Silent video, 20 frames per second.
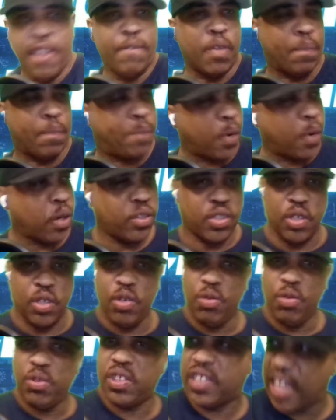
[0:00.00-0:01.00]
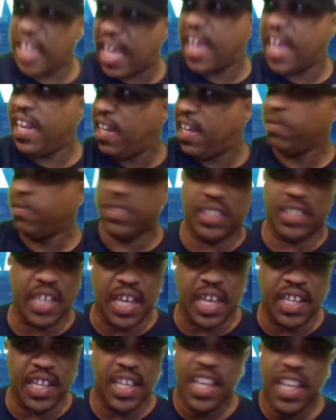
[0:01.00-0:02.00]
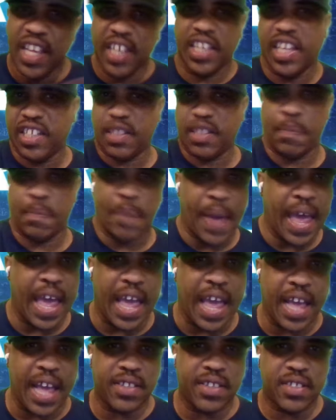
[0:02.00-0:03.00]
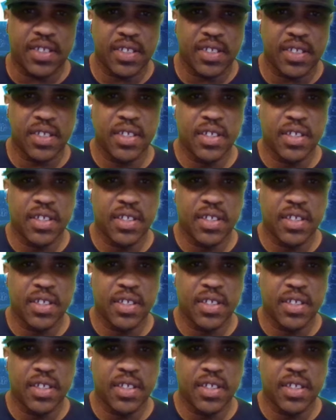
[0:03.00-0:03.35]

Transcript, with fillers: The person who said he was telling gets a pass.